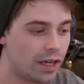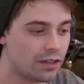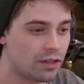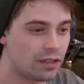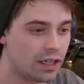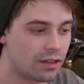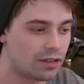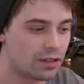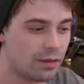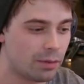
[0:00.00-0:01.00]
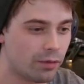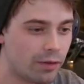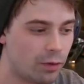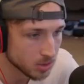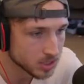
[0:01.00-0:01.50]
I guess I'll take the snipper
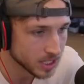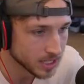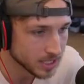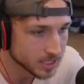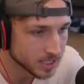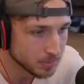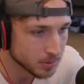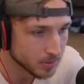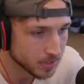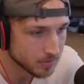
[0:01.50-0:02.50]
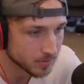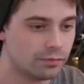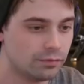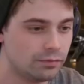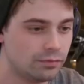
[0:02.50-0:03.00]
rifle. Oh, take that snipper rifle.
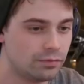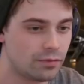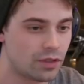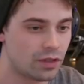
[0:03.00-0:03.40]
Mmm,